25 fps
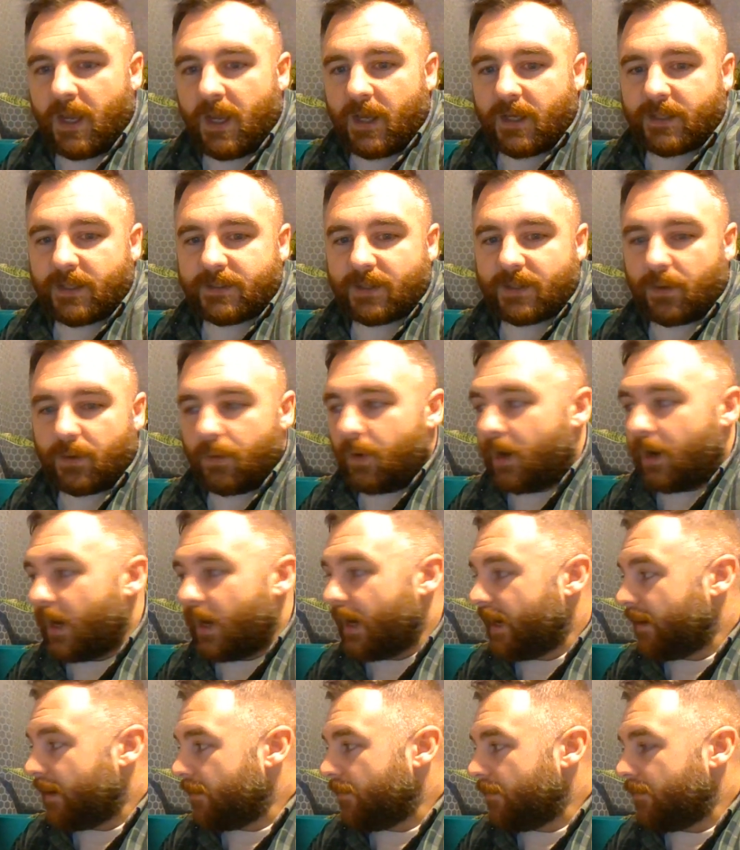So
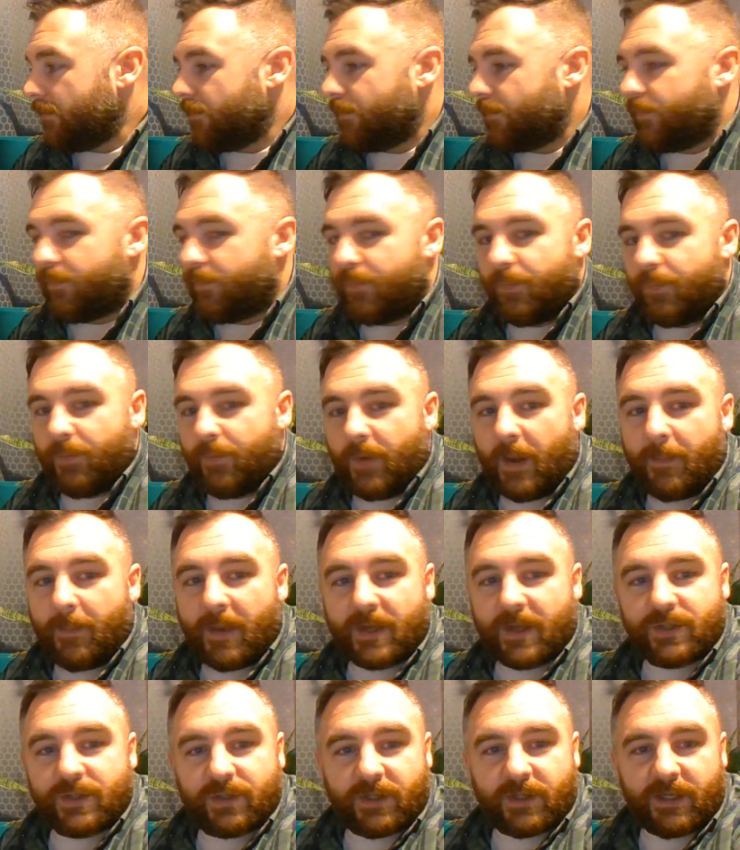I'm
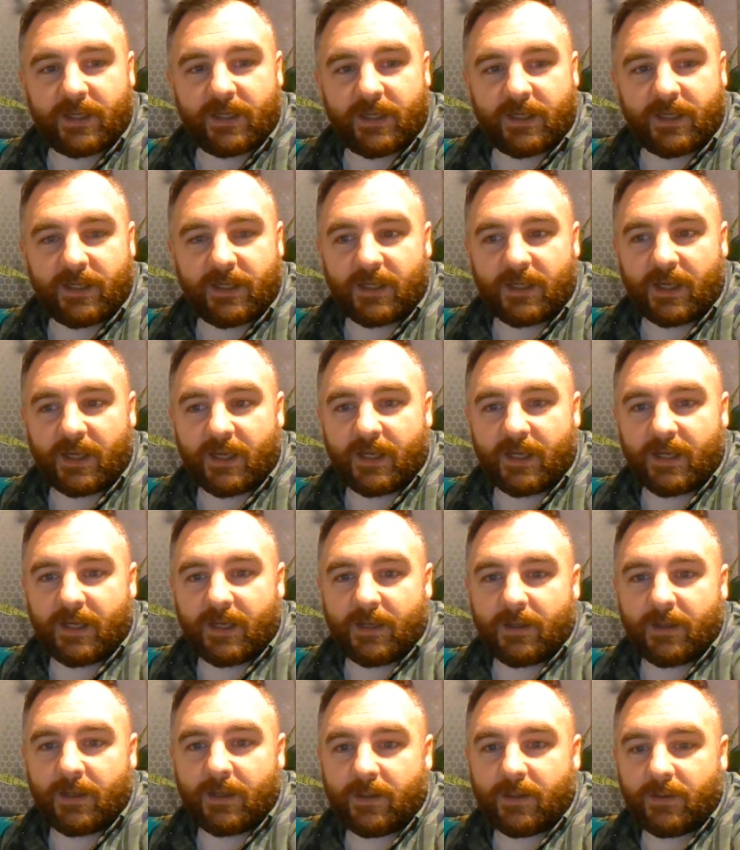actually in.
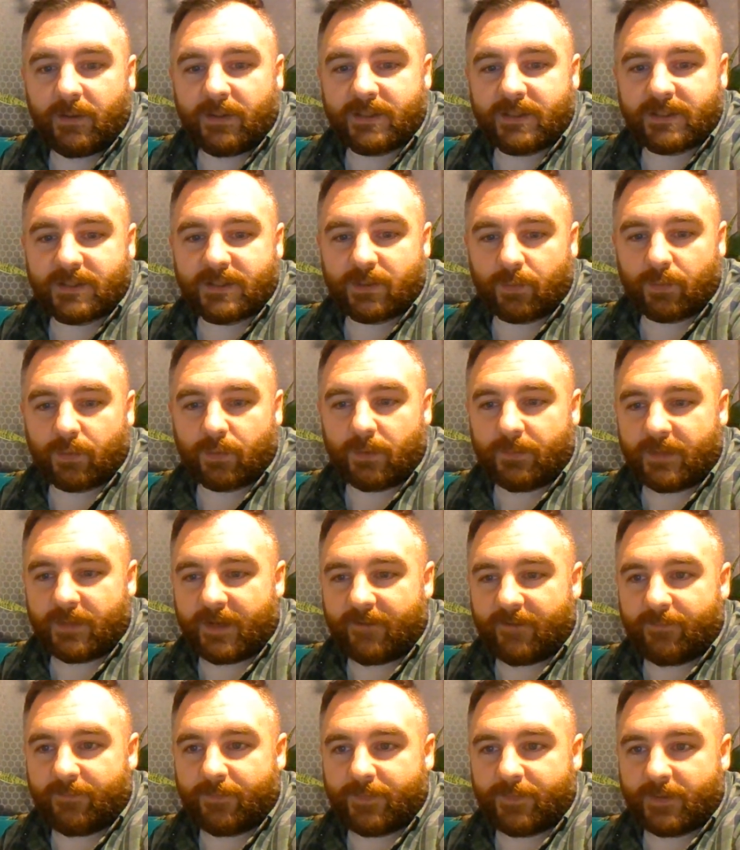This is the room
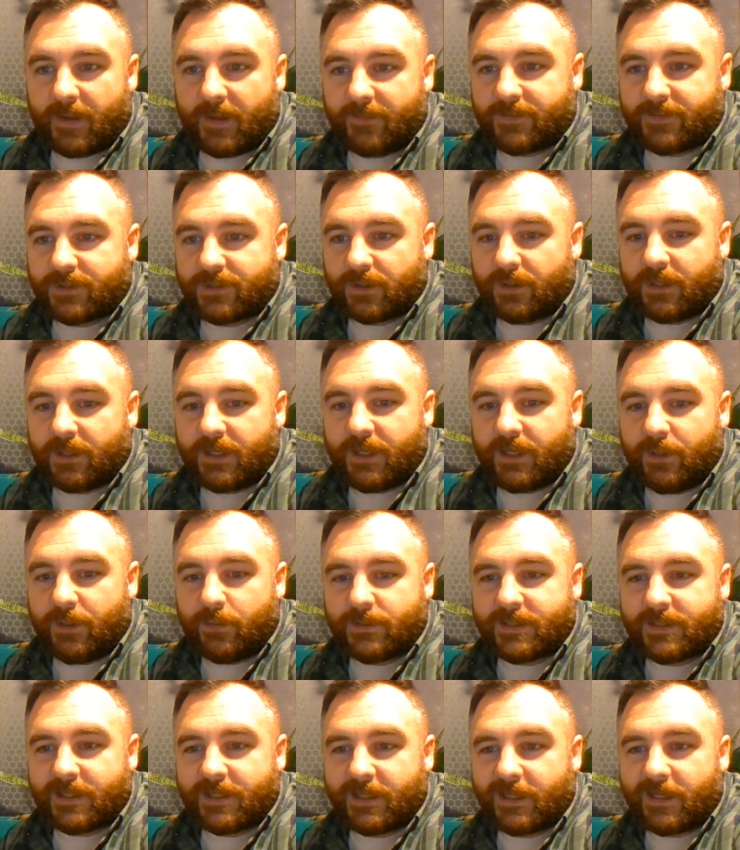that I've started
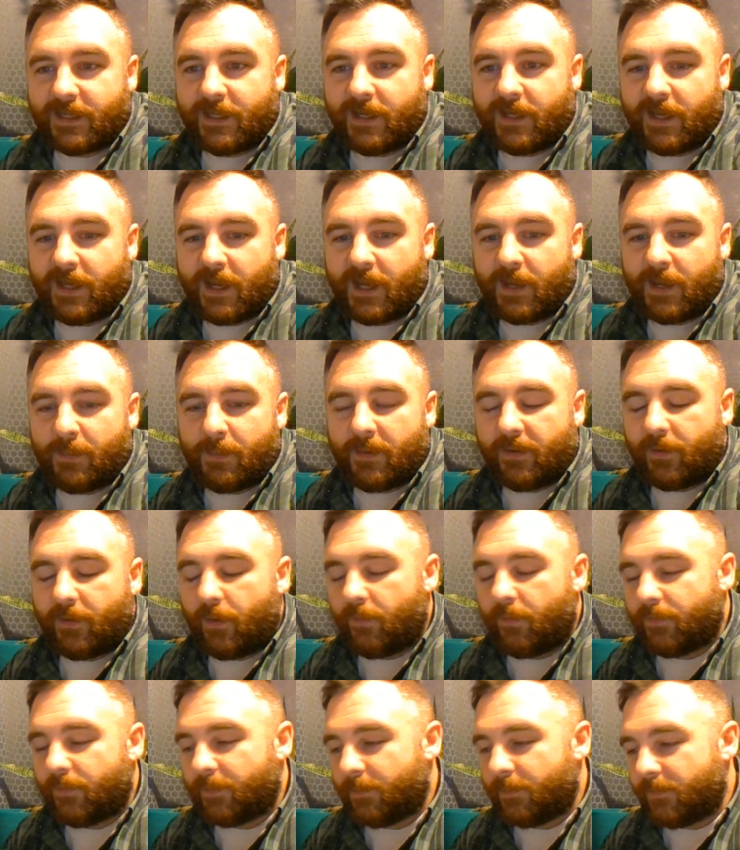using
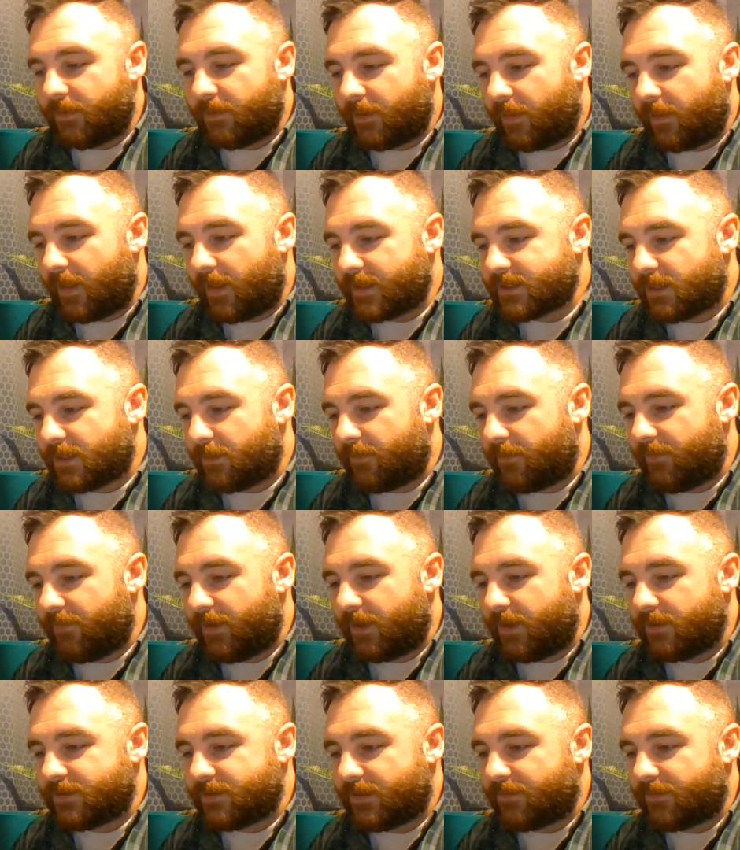over the last couple of
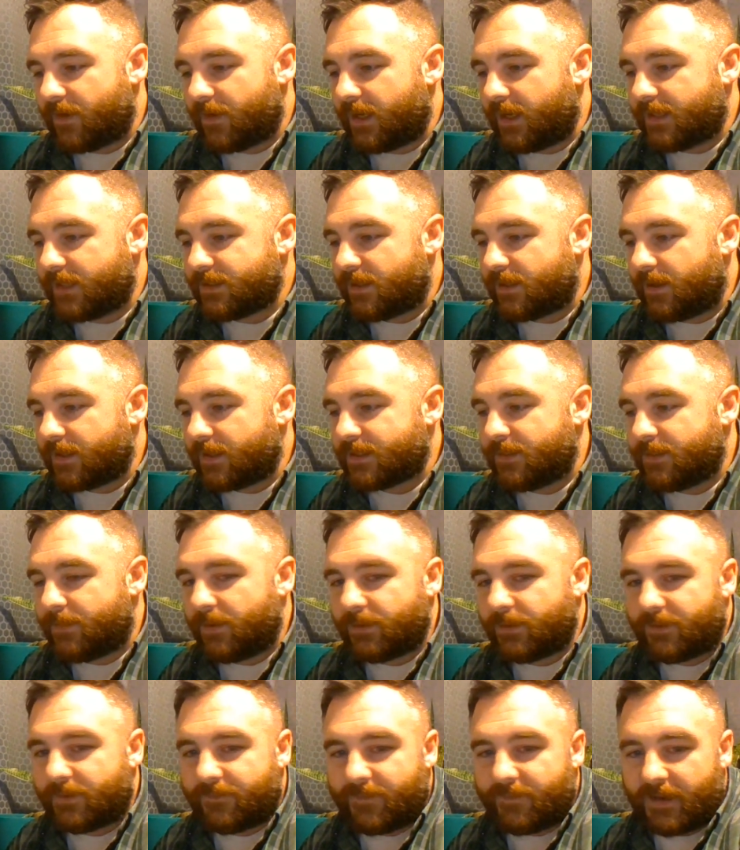videos. I've kind of talked
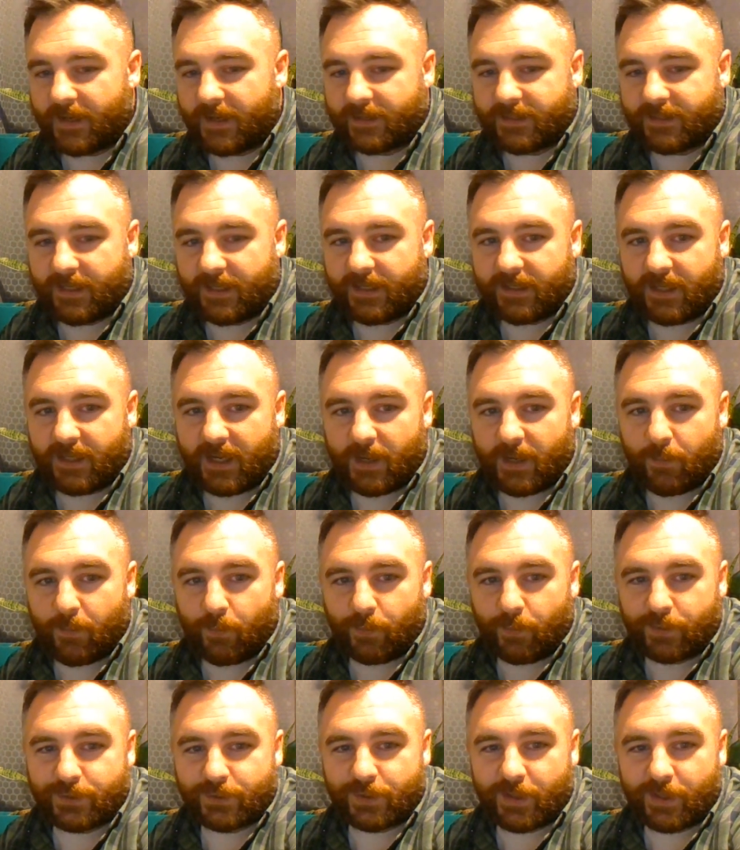about the fact that
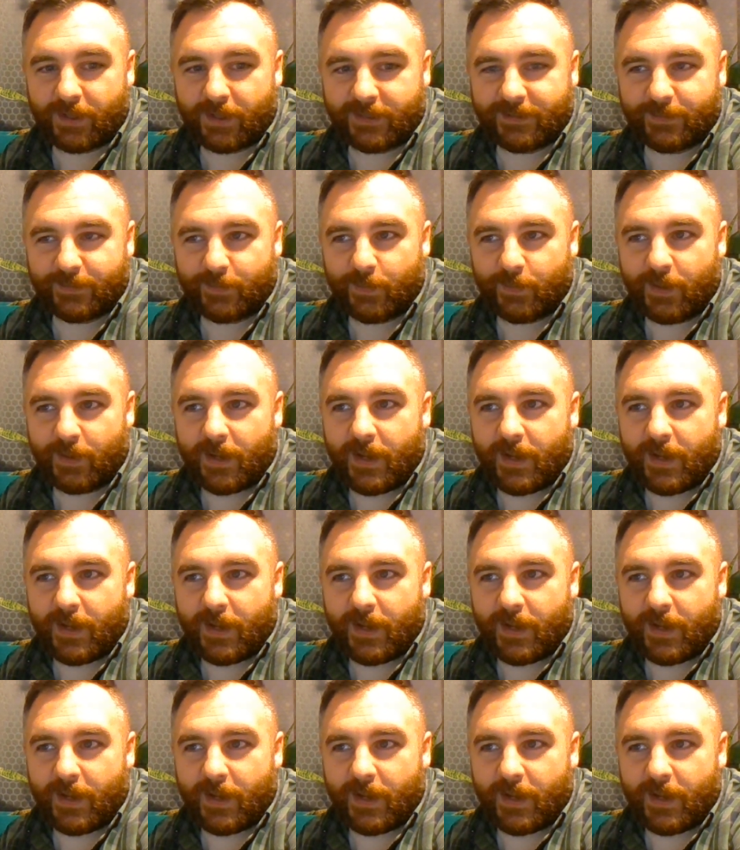we're trying to.